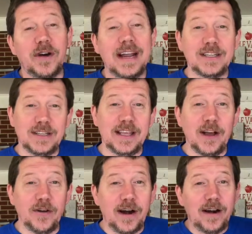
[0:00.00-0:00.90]
or actually
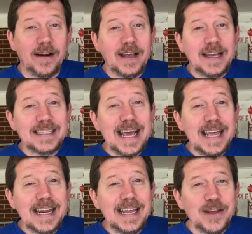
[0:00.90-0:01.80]
on our
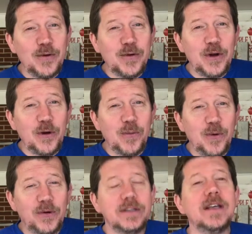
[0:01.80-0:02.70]
tiny cornhole
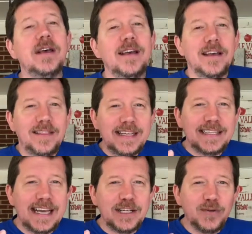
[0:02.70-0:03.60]
boards. These
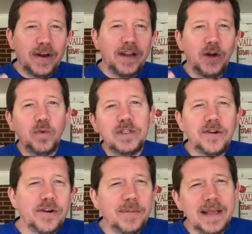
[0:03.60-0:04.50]
guys right here, we
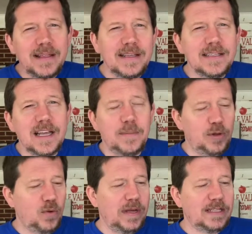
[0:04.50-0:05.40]
started making these a couple
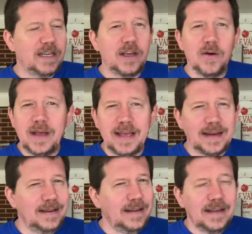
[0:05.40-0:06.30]
of weeks ago
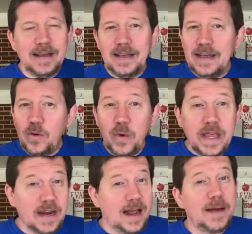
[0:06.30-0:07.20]
and we
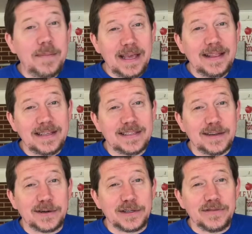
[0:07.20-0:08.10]
cannot make these
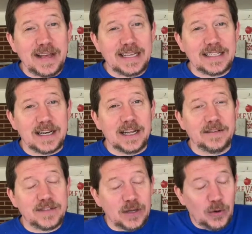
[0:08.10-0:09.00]
suckers fast
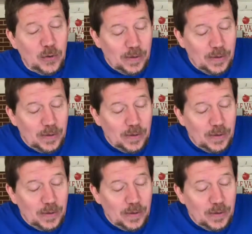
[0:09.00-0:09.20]
enough. So,